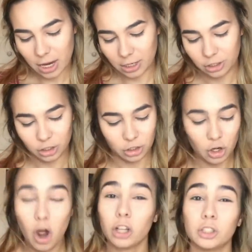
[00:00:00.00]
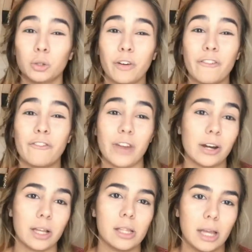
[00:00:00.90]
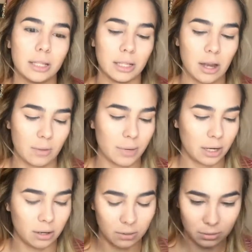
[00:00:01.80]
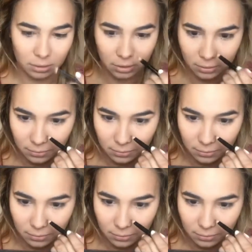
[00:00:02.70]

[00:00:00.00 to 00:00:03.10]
and just contour it very lightly on my nose.